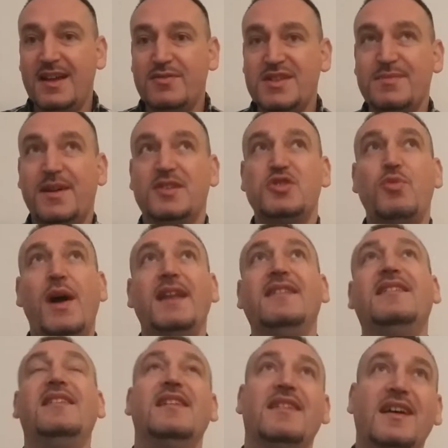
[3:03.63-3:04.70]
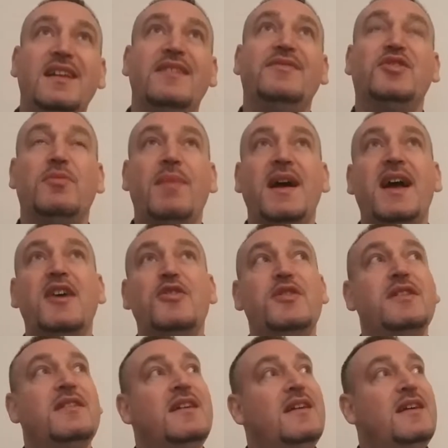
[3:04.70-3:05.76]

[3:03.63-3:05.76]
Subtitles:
was about 20 and I lived on my own